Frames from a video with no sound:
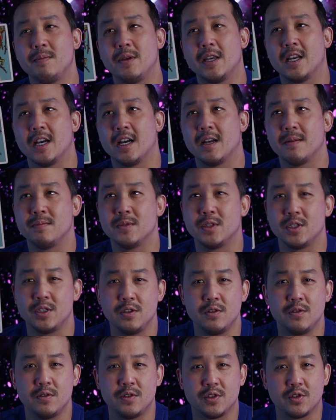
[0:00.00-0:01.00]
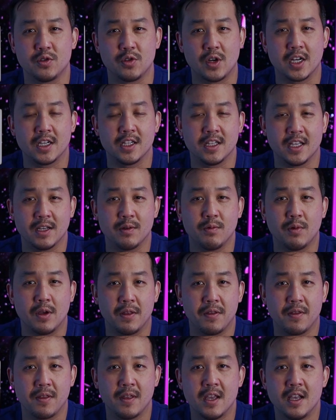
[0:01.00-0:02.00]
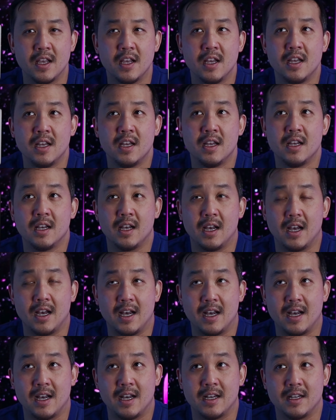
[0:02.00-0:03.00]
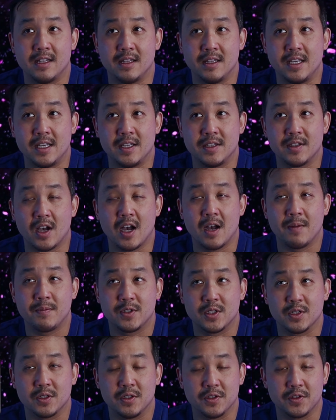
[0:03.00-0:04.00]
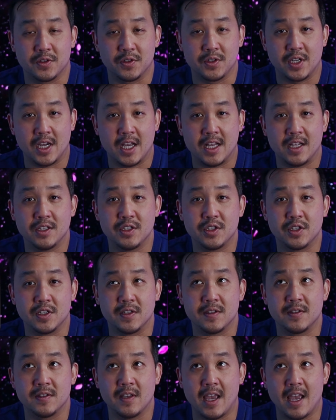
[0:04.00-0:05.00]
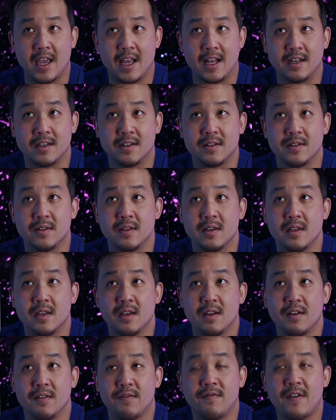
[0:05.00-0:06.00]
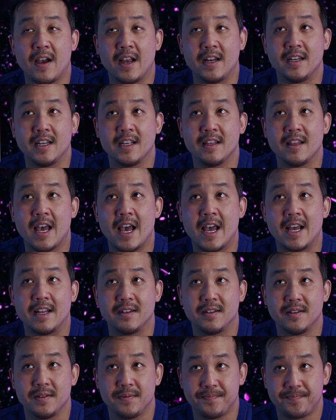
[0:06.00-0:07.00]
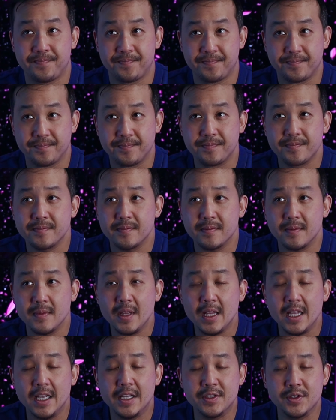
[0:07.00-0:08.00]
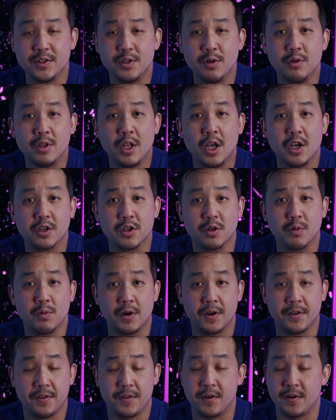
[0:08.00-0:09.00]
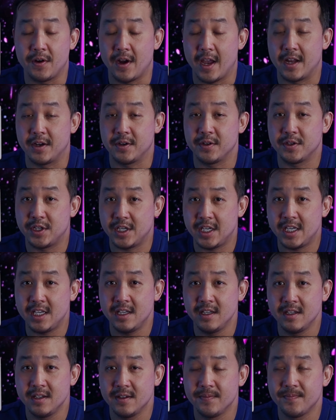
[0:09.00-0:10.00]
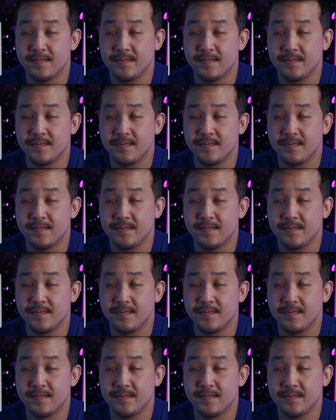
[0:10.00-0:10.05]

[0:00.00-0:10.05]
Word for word: becomes you struggling with uh, these obstacles or challenges and finding that it's no longer worth your energy.